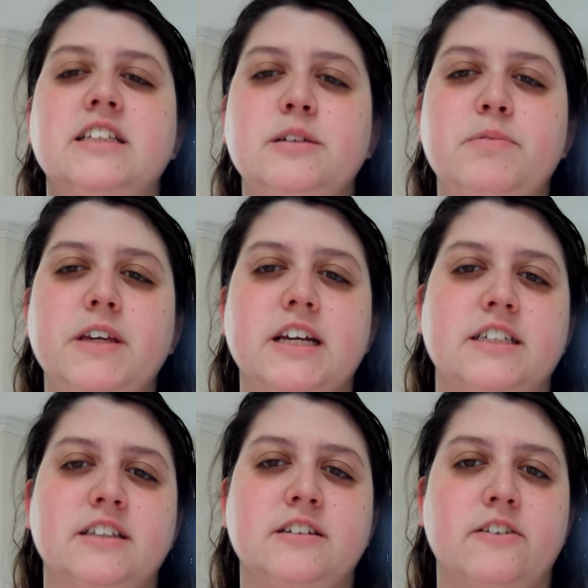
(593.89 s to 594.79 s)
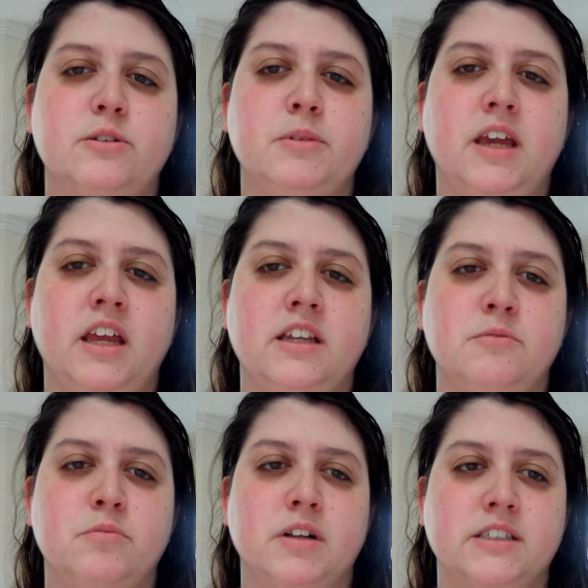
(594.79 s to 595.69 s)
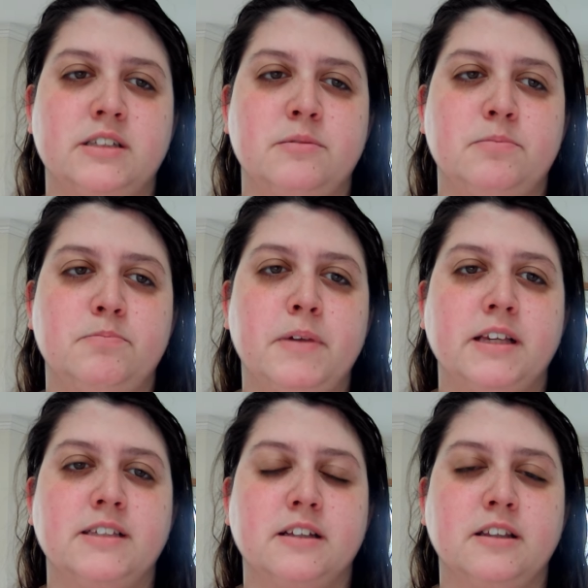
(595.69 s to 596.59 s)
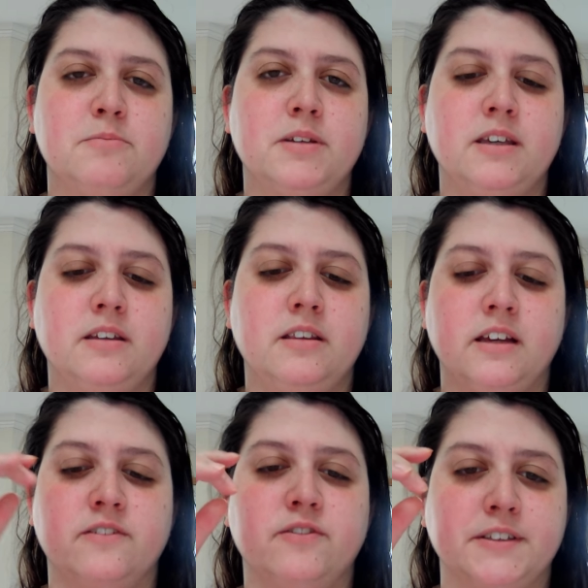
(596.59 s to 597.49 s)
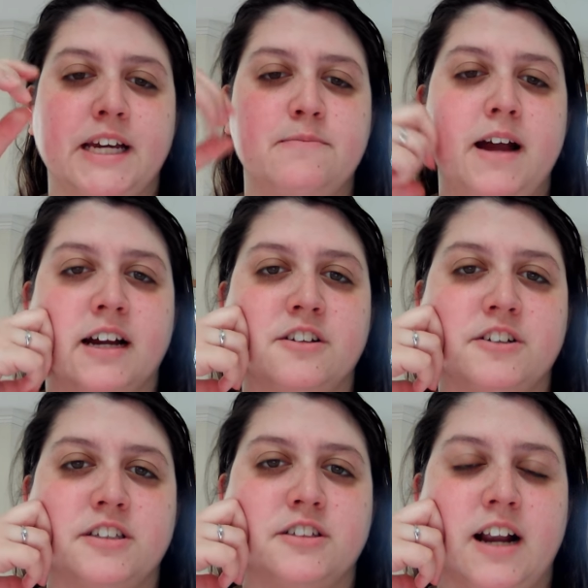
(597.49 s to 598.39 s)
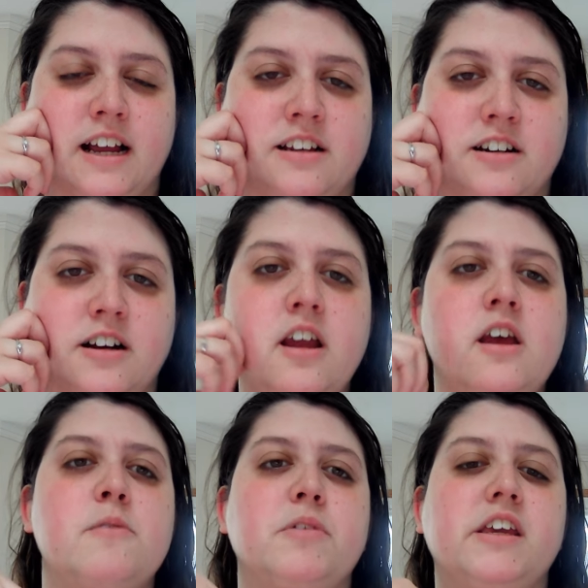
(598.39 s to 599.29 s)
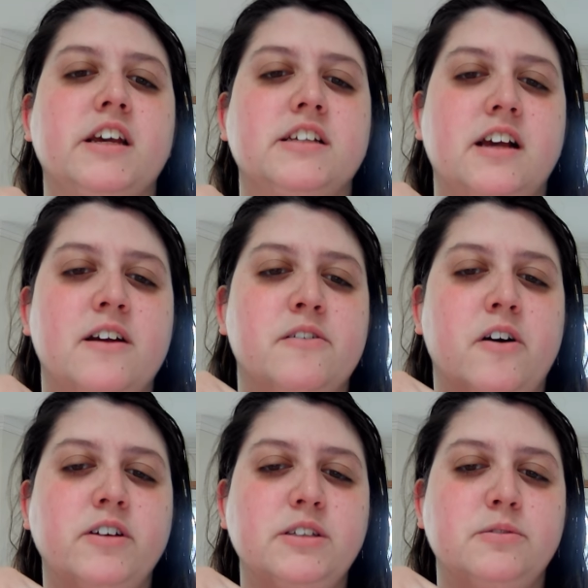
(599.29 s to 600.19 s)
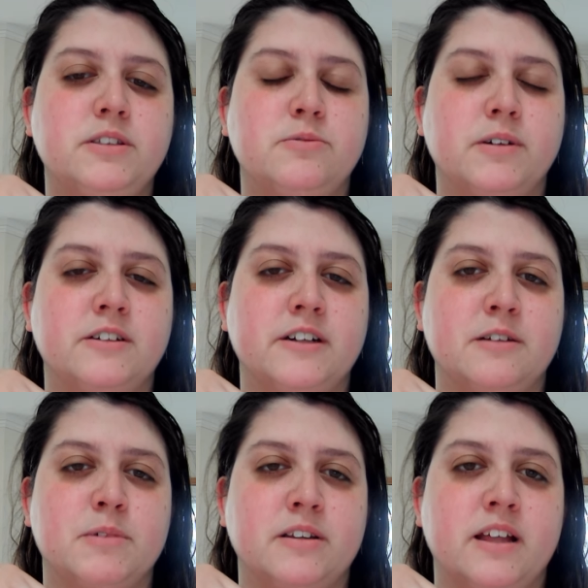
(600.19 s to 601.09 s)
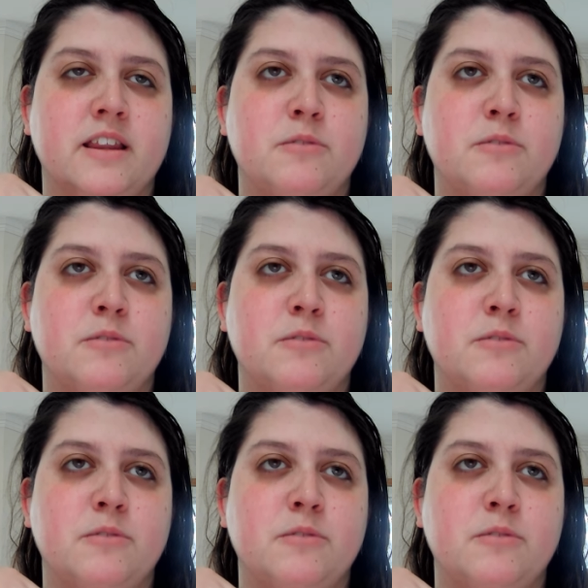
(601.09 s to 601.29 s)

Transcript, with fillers: Is it because you have to be 18 plus to basically be like a full time actress or actor? Because I always was wondering about that.